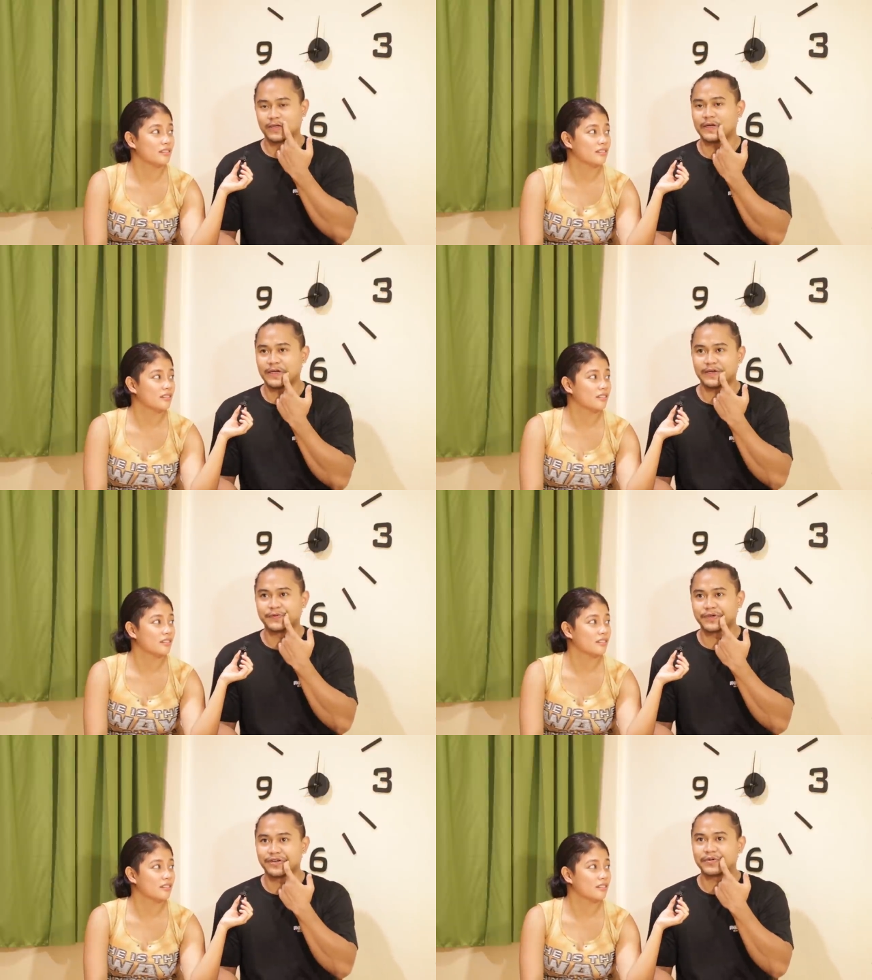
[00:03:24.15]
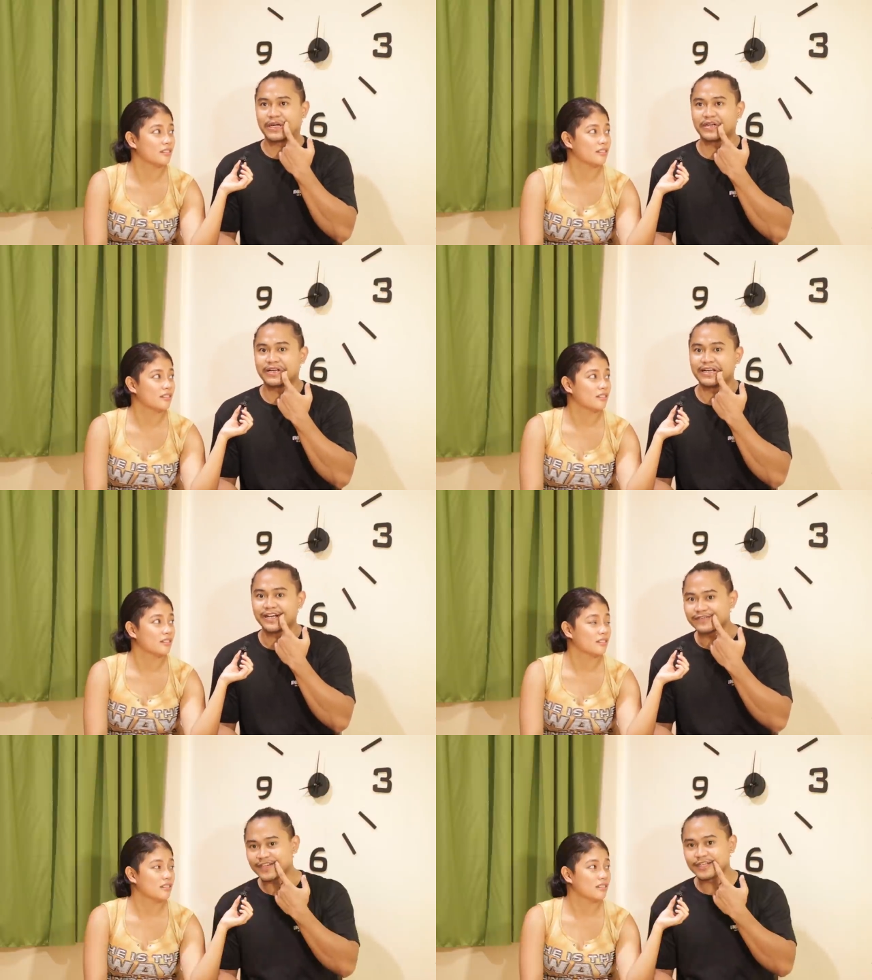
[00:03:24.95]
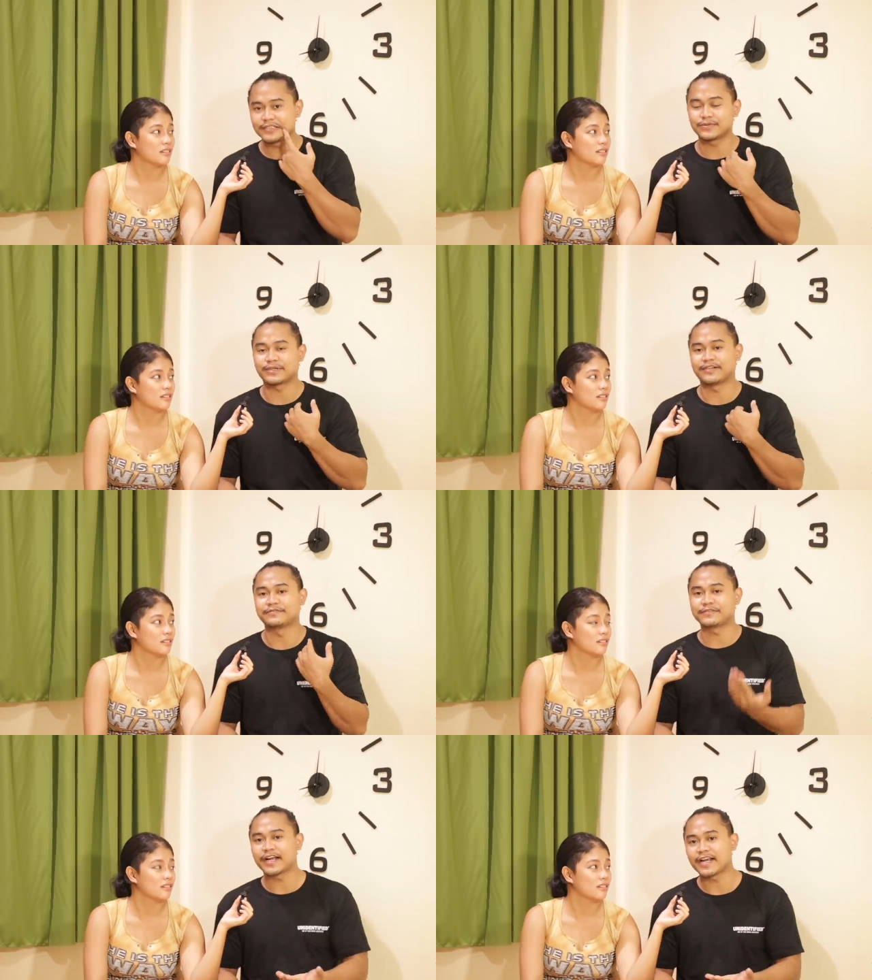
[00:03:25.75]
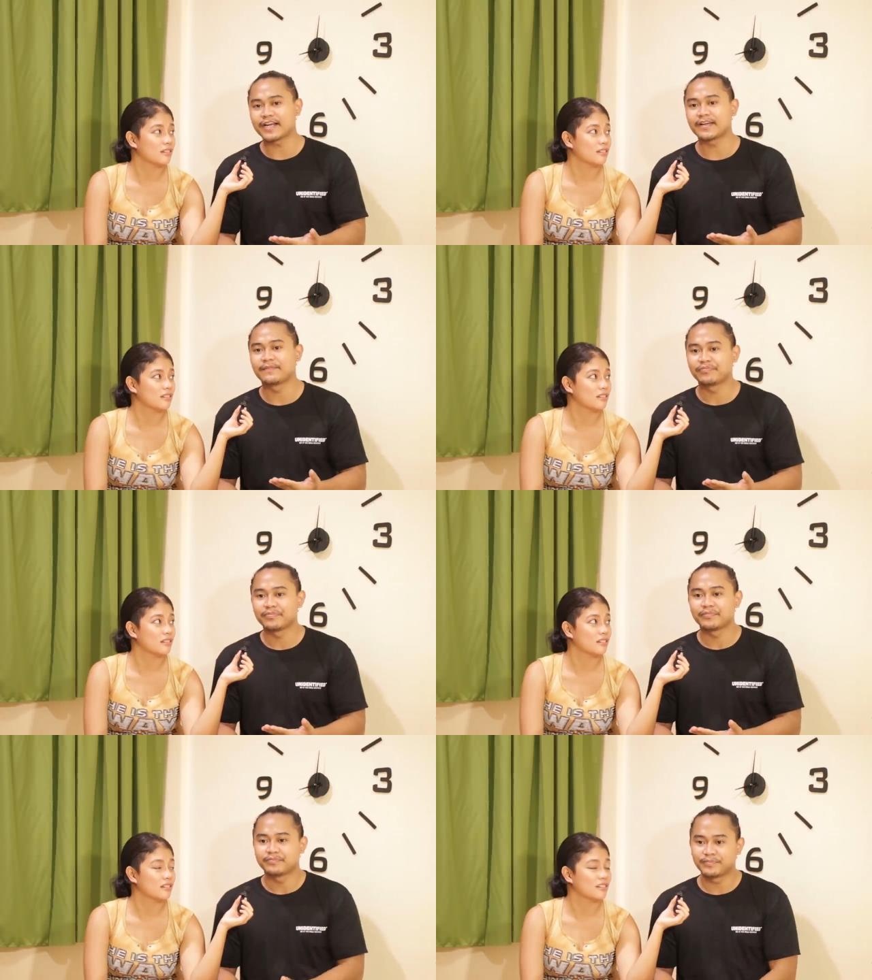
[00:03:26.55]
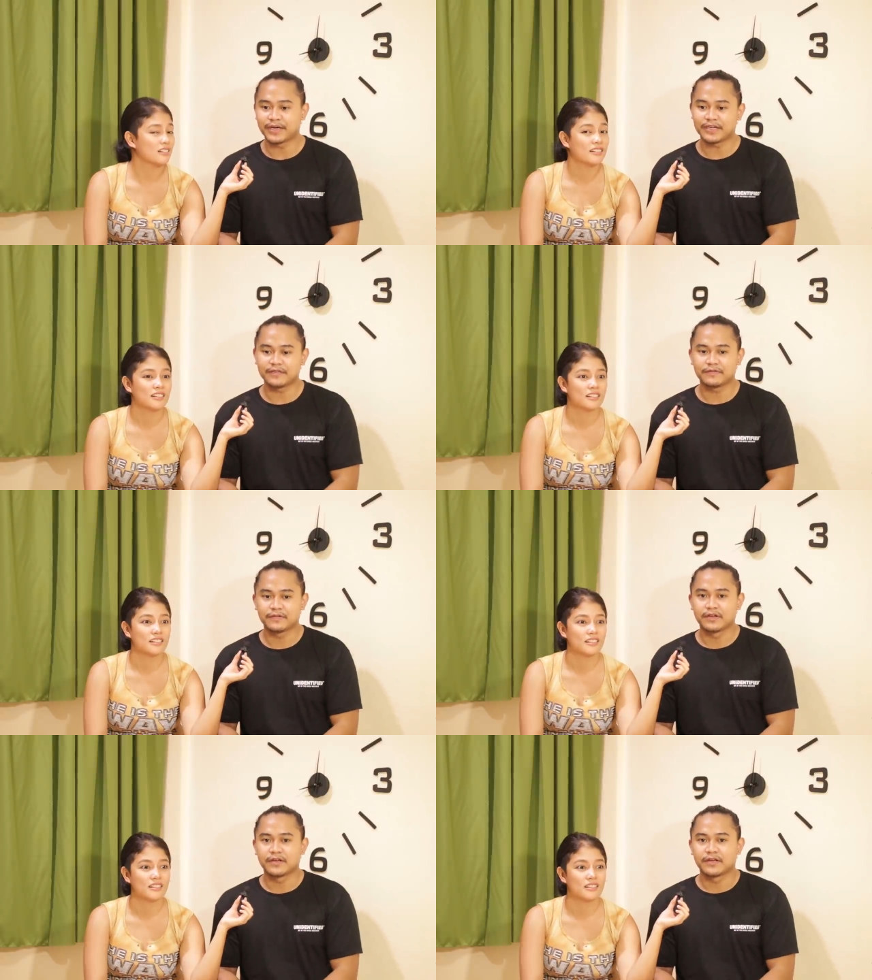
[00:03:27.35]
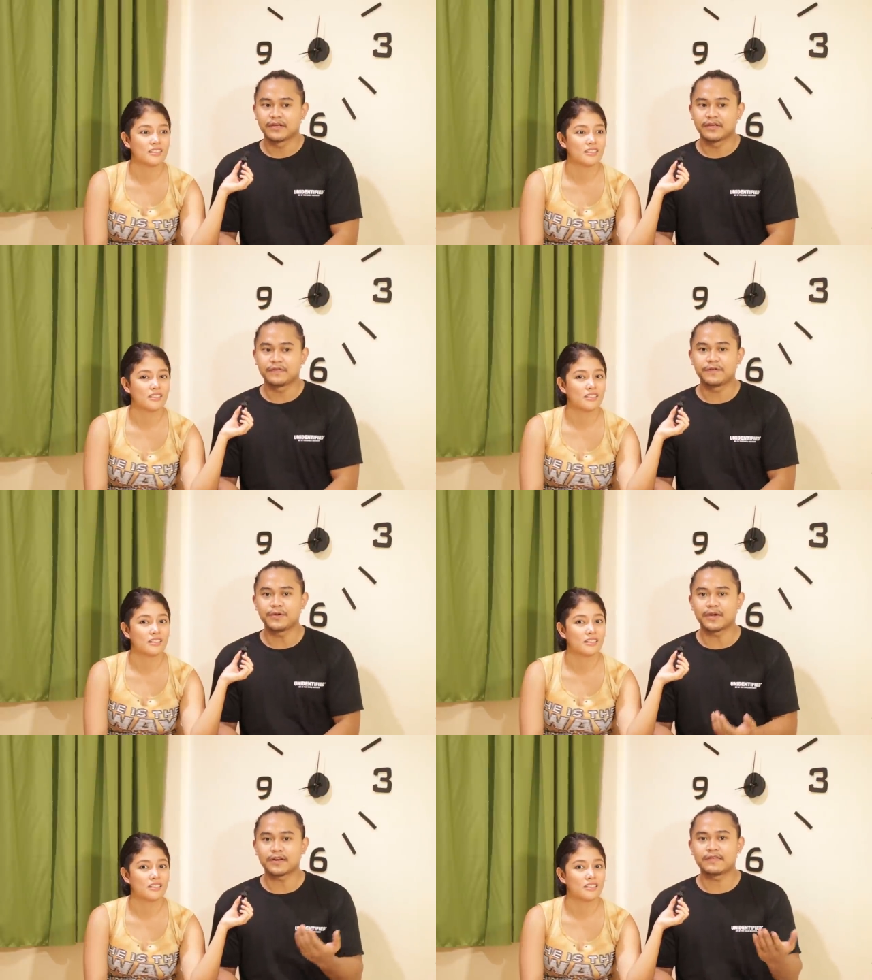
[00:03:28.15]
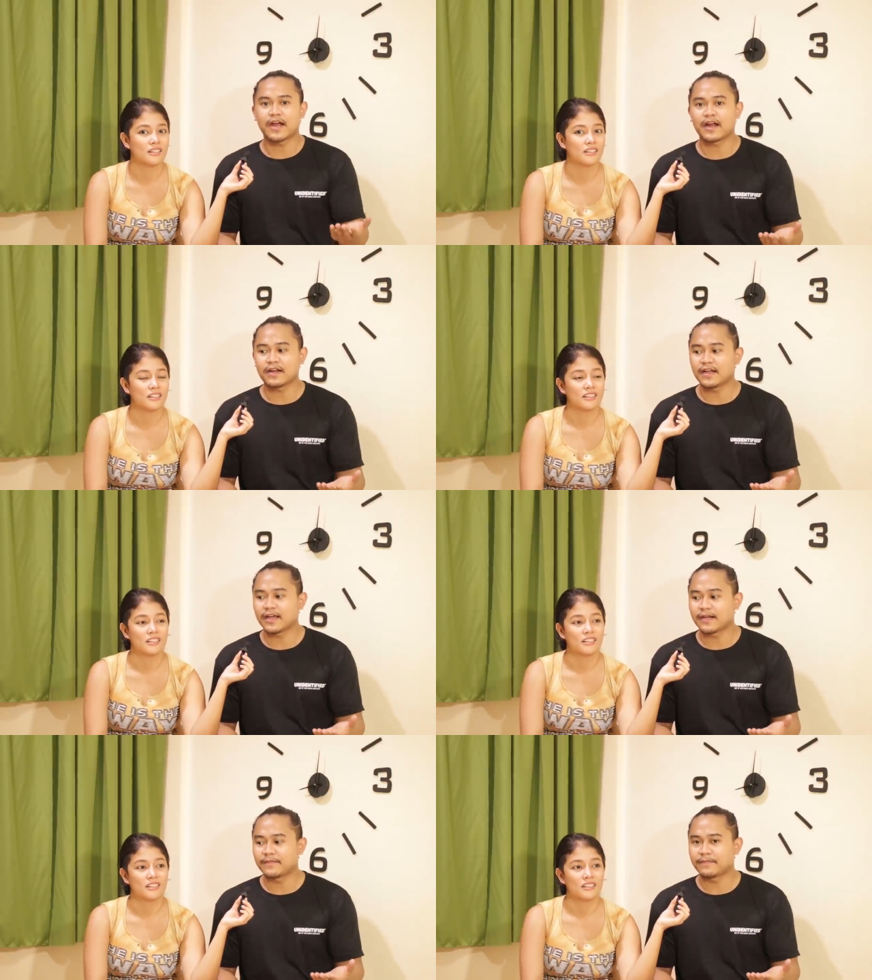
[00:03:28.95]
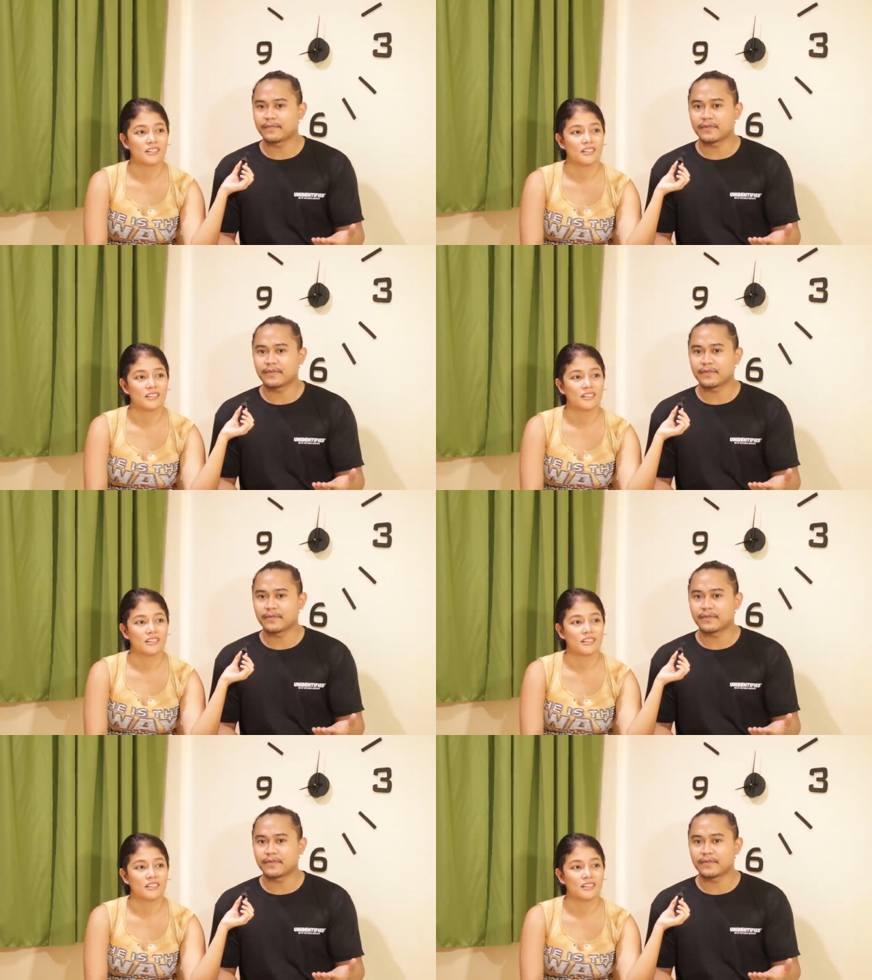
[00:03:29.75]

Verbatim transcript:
Speaker 1: Yeah, we're, we're nervous, we're afraid, but if if you are there, like